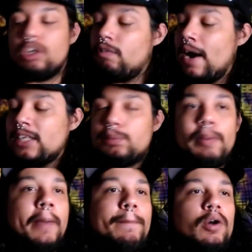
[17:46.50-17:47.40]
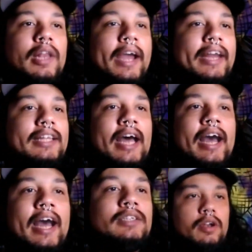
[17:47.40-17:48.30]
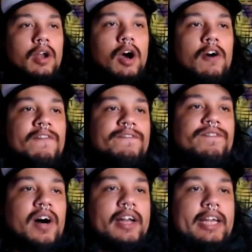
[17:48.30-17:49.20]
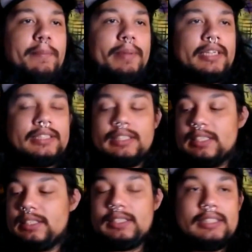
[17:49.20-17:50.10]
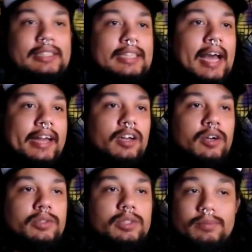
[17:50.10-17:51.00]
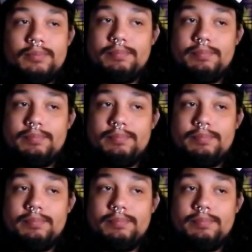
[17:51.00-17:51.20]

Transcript: arrest people like that. No funny business. This guy knows.